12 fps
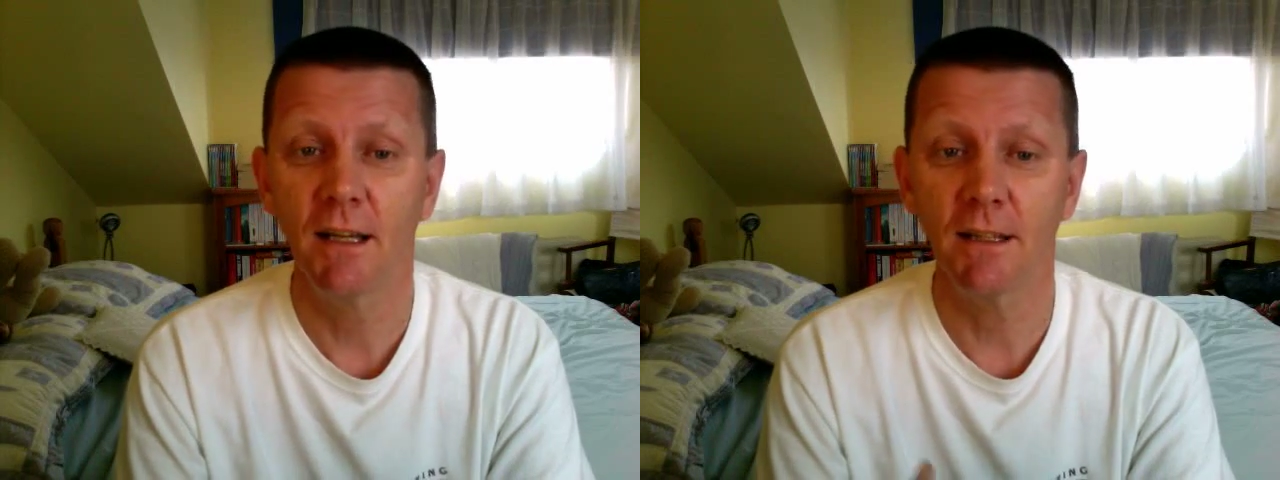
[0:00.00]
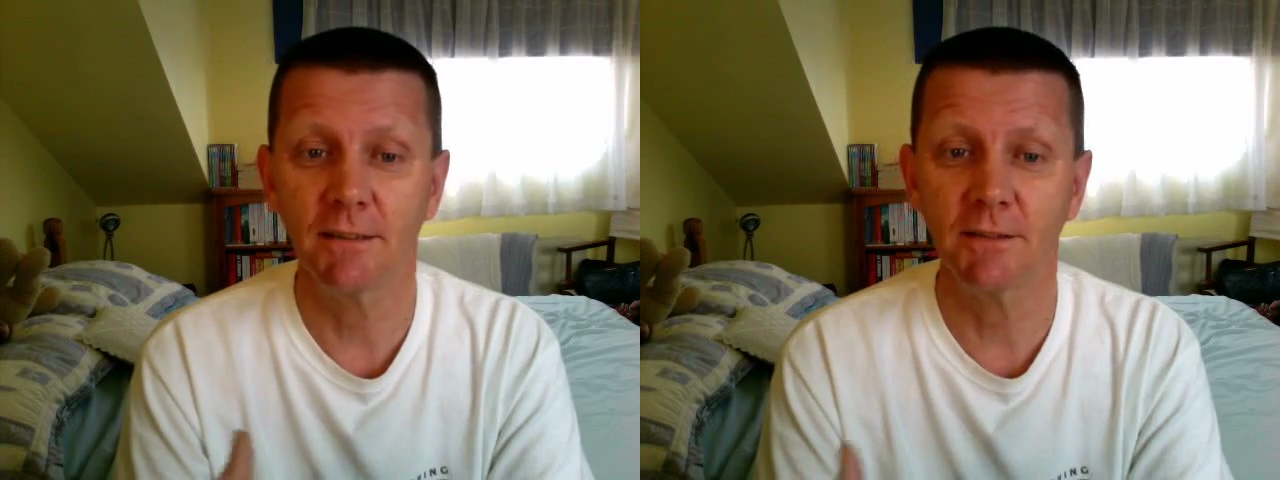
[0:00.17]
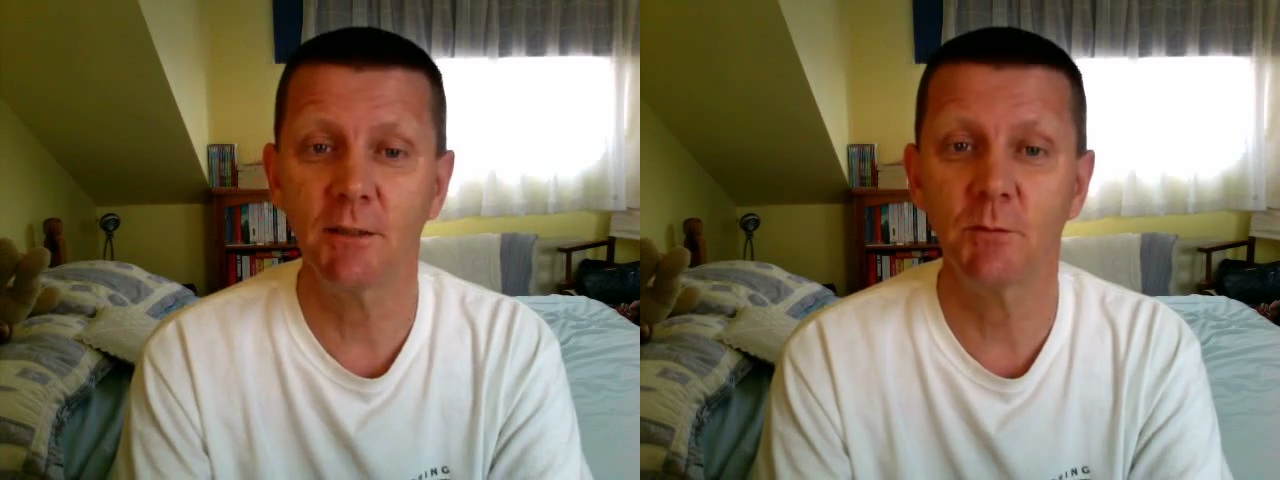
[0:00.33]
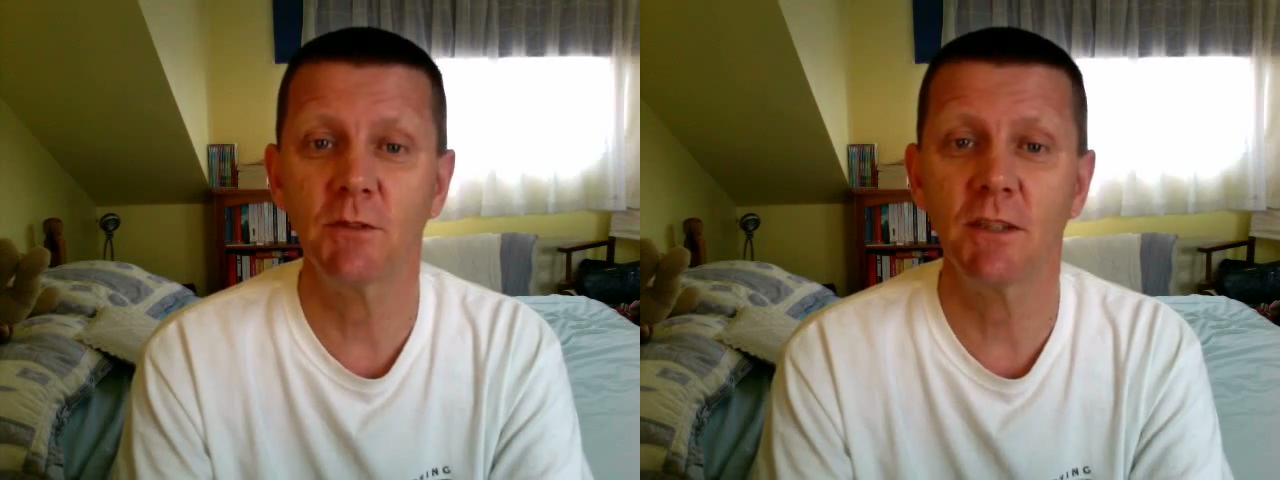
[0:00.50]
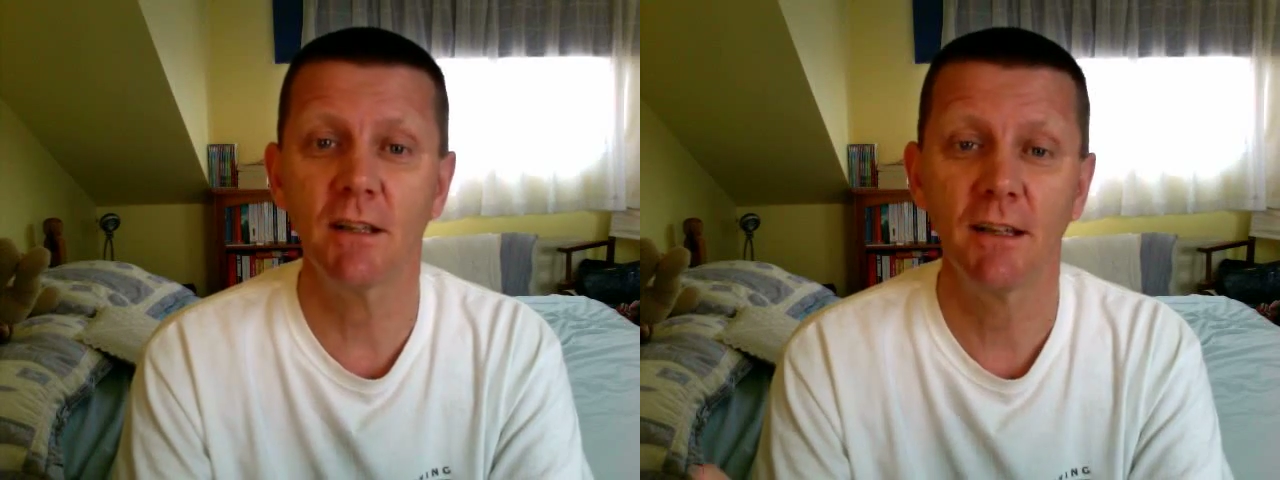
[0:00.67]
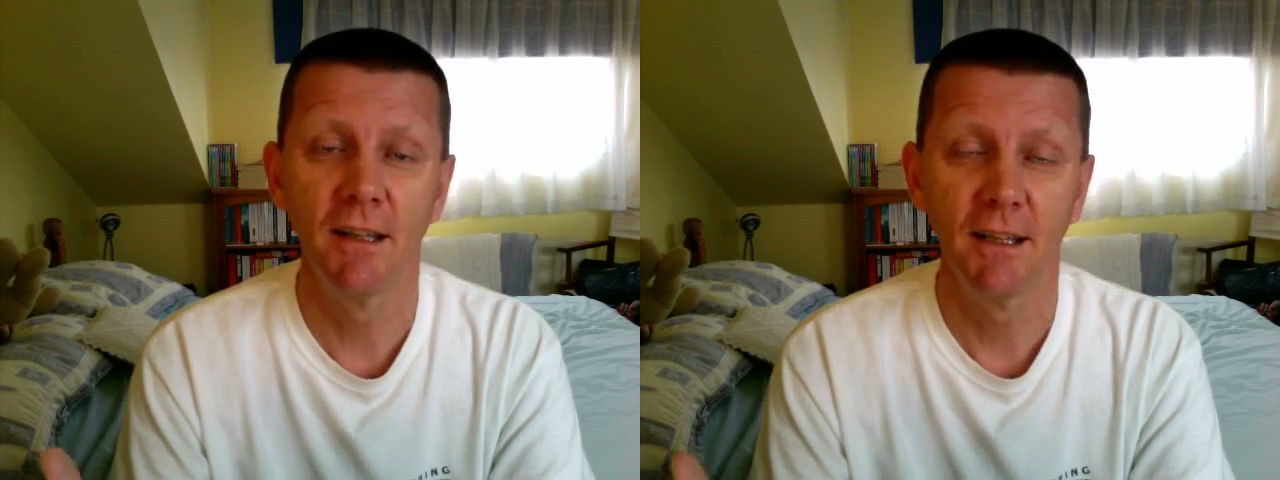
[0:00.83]

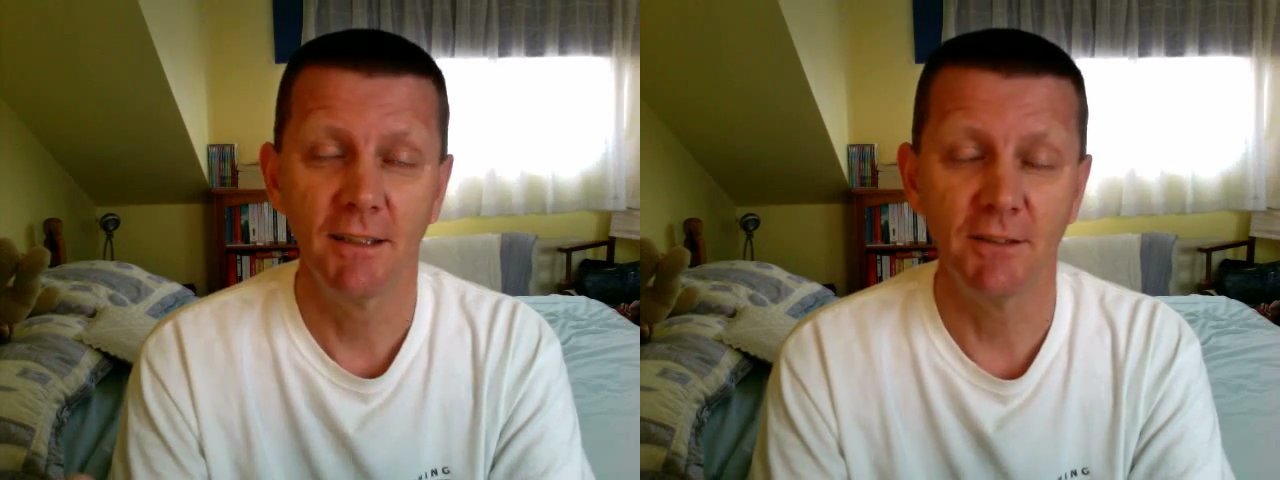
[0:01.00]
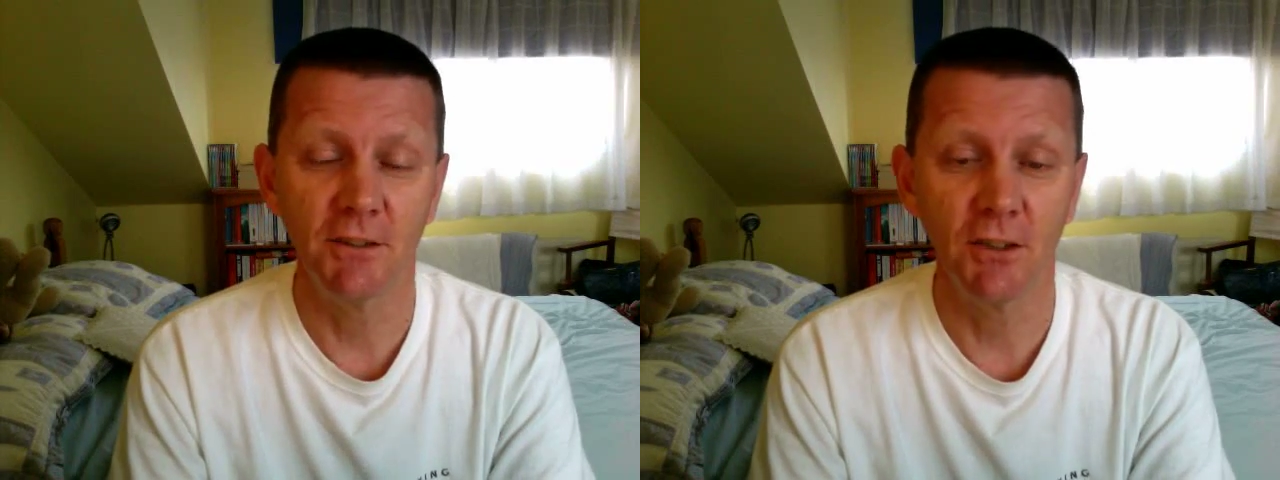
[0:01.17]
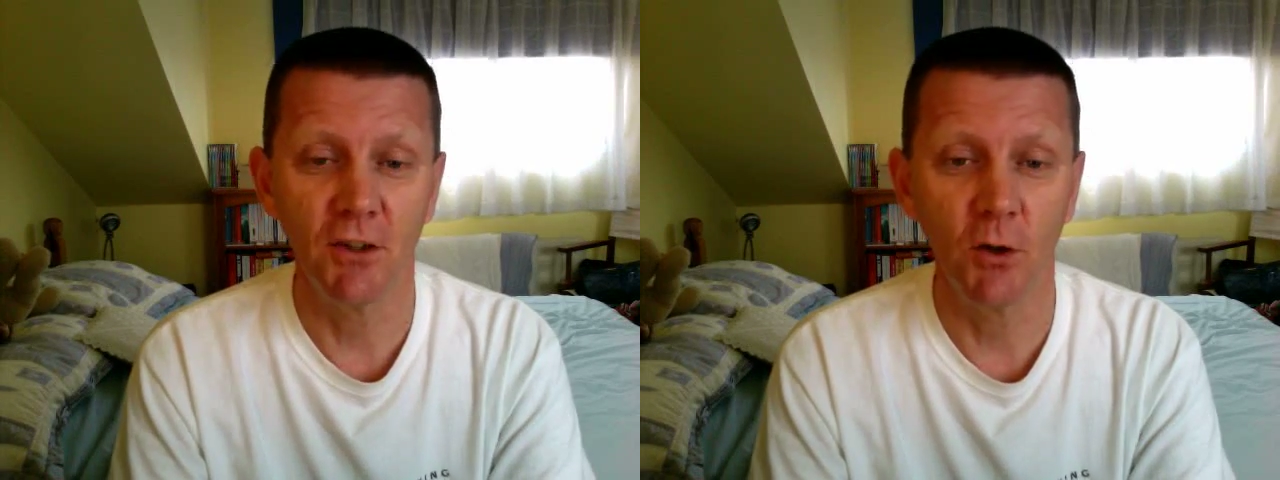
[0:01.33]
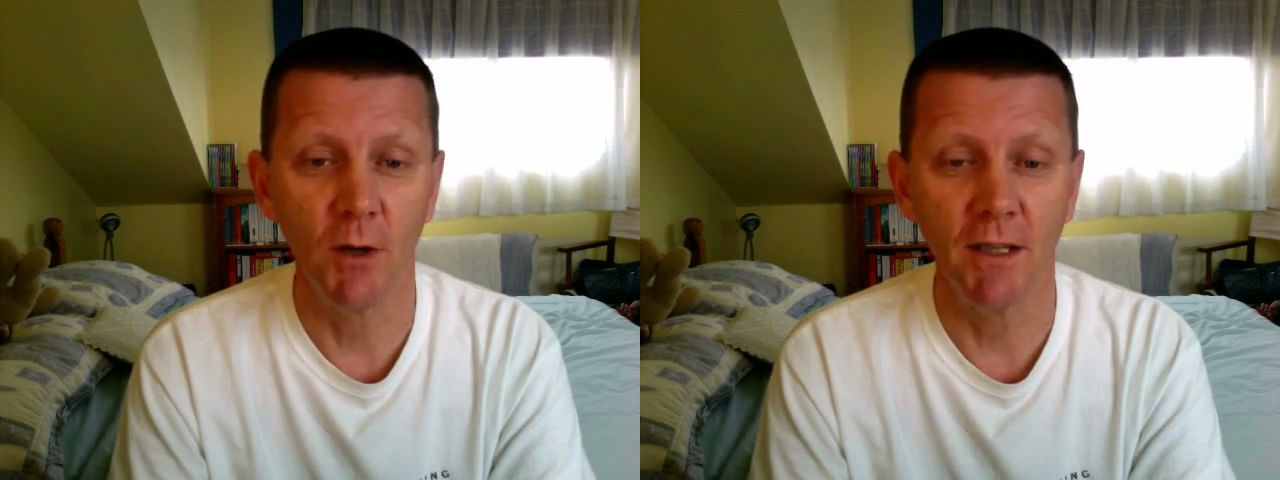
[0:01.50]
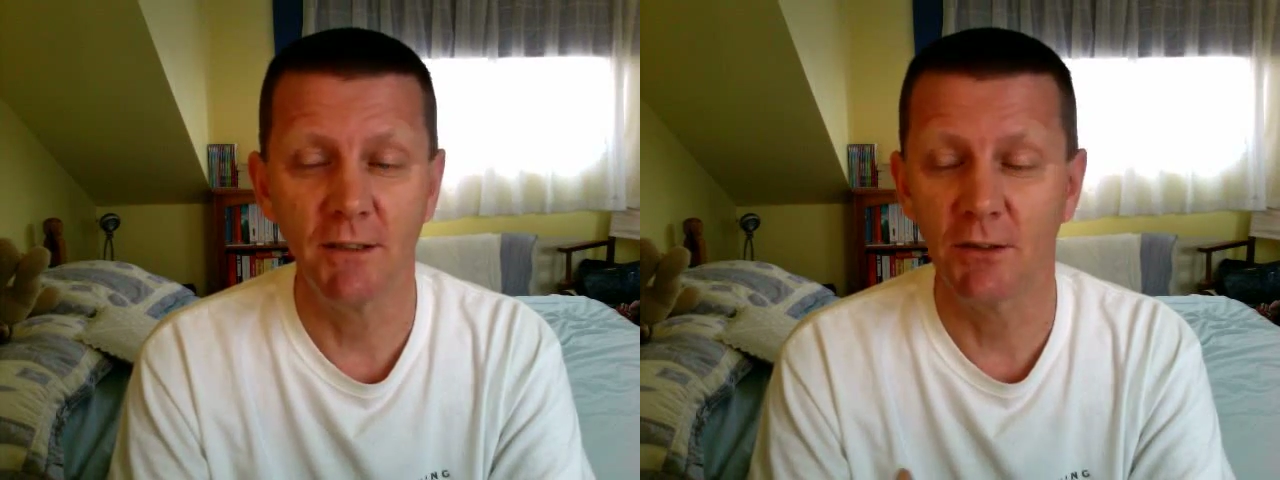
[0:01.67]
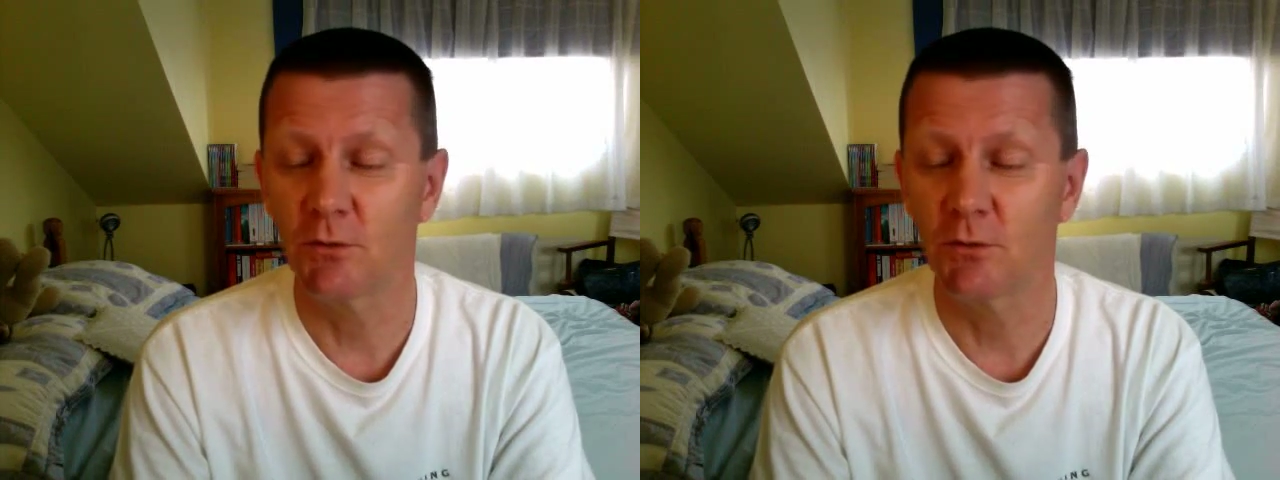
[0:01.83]
Zipster08,